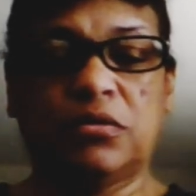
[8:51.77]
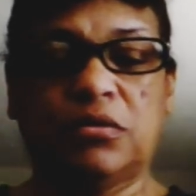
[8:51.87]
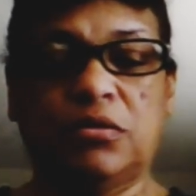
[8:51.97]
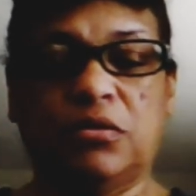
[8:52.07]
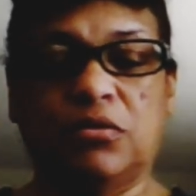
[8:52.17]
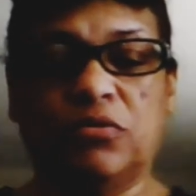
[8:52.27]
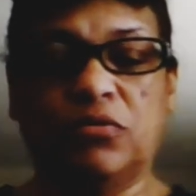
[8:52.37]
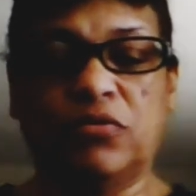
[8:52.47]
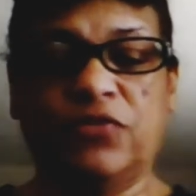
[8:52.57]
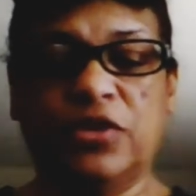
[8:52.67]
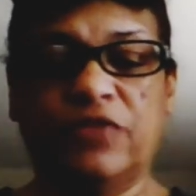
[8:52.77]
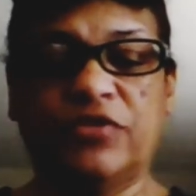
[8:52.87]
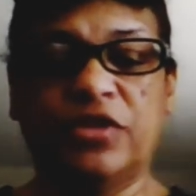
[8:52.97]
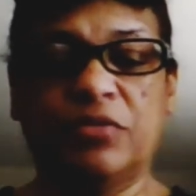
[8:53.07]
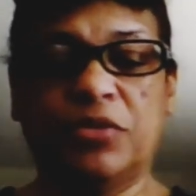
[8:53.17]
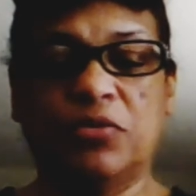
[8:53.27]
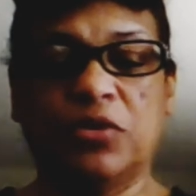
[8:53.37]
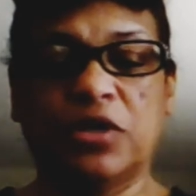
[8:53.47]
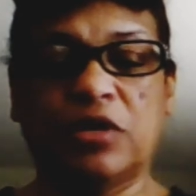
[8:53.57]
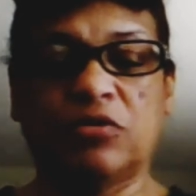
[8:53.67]
You know, hopefully everything will
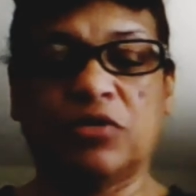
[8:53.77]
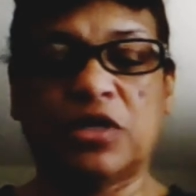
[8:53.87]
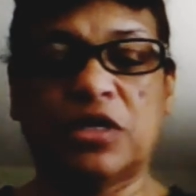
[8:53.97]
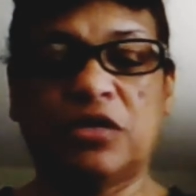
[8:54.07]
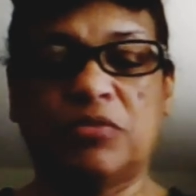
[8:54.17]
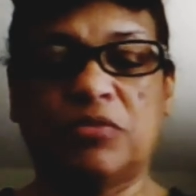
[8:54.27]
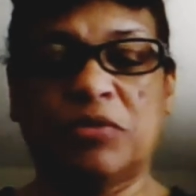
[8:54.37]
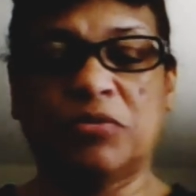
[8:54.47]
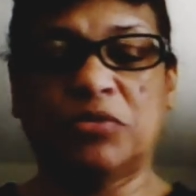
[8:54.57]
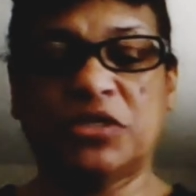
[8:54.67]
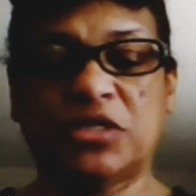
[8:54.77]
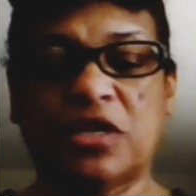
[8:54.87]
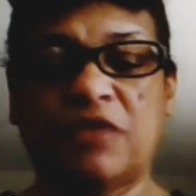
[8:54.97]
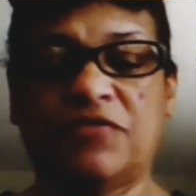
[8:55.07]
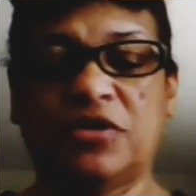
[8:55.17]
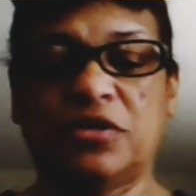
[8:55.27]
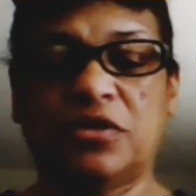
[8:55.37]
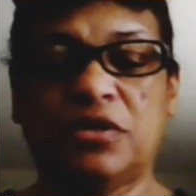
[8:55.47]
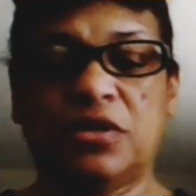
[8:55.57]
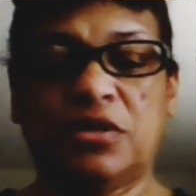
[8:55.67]
work out okay. The baby will be safe and
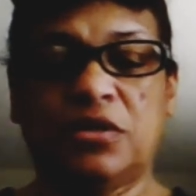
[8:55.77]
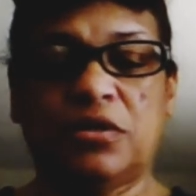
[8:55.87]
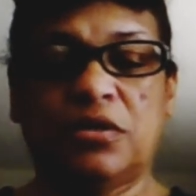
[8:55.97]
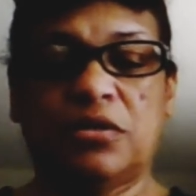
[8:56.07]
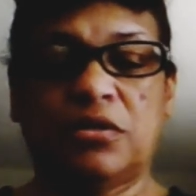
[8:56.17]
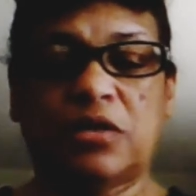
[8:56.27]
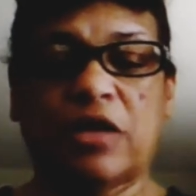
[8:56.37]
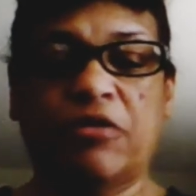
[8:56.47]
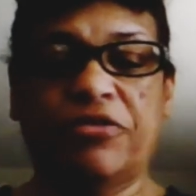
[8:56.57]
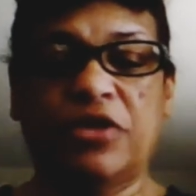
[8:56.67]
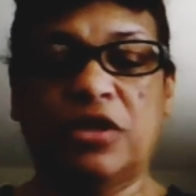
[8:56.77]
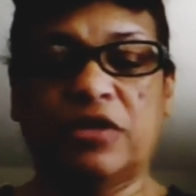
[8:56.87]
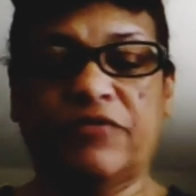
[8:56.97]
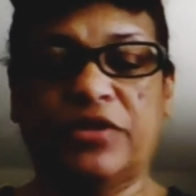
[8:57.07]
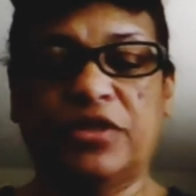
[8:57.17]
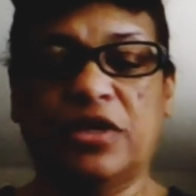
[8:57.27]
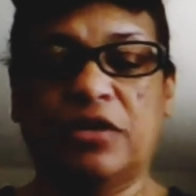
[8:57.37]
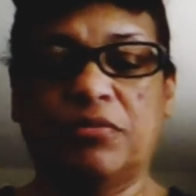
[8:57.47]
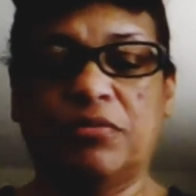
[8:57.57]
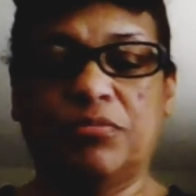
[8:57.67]
healthy and
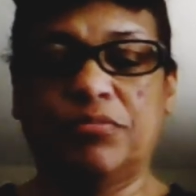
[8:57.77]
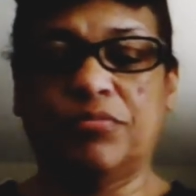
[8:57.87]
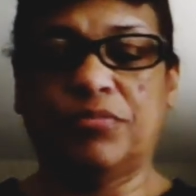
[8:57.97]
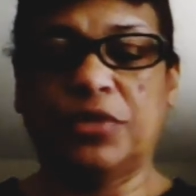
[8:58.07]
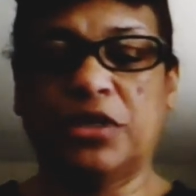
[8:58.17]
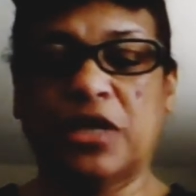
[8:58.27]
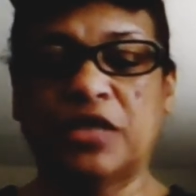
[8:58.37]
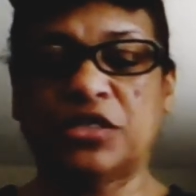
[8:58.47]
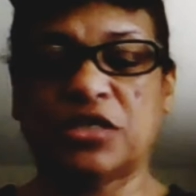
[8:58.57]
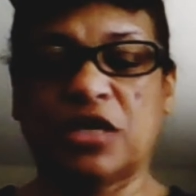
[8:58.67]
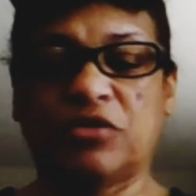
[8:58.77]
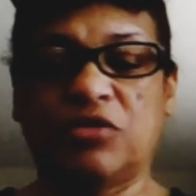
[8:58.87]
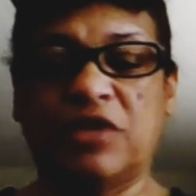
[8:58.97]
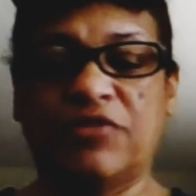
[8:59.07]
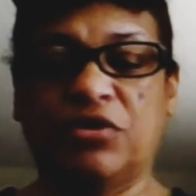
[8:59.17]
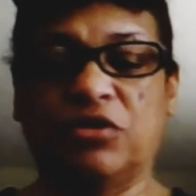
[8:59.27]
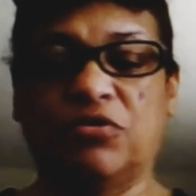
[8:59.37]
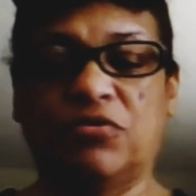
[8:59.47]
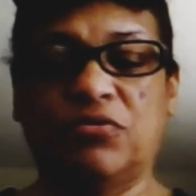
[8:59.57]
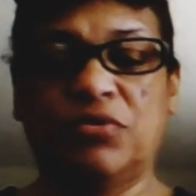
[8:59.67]
everything. But I just got through giving her a
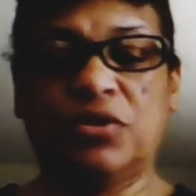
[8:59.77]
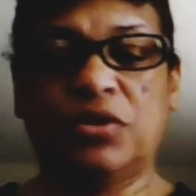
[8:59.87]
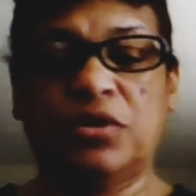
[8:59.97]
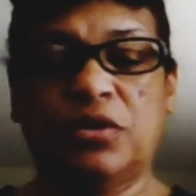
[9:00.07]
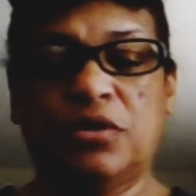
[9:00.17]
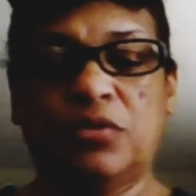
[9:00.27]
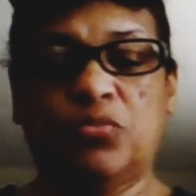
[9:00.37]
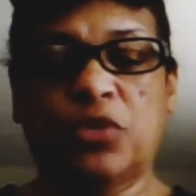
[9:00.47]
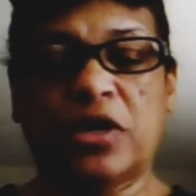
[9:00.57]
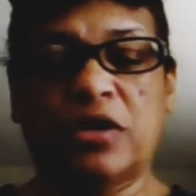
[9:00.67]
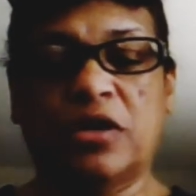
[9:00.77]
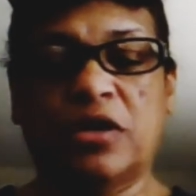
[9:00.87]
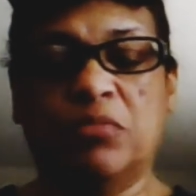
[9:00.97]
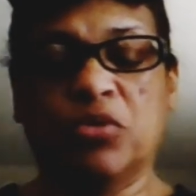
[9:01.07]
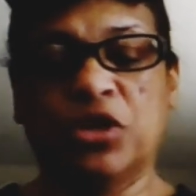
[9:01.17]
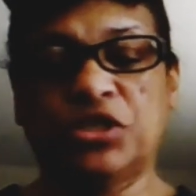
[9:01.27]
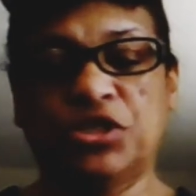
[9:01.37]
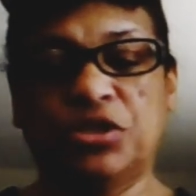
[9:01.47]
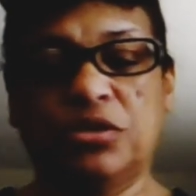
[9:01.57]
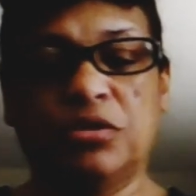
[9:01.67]
little brunch.